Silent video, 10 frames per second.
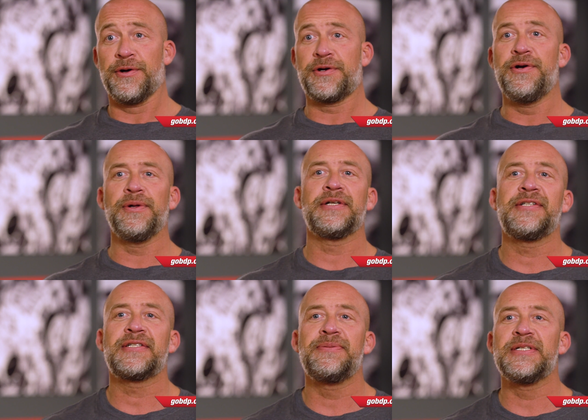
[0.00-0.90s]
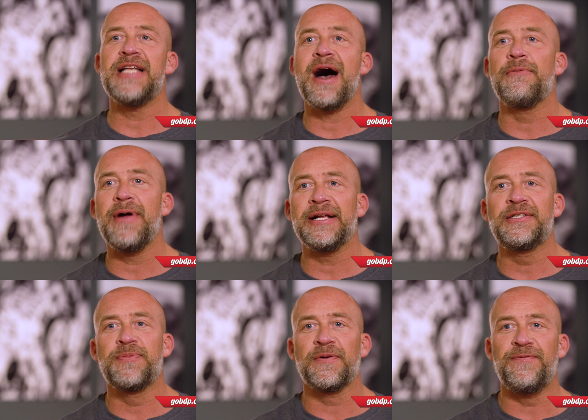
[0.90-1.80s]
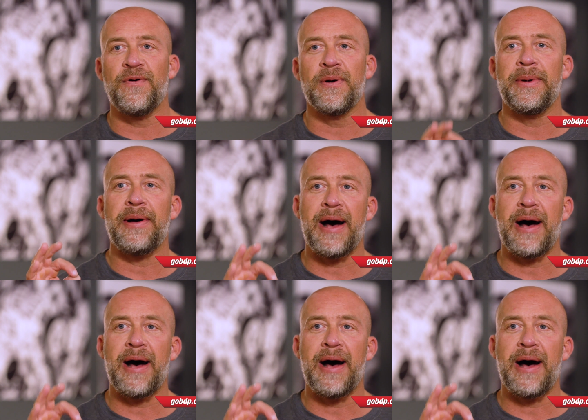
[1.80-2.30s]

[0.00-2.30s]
Your cooling system is now ready to perform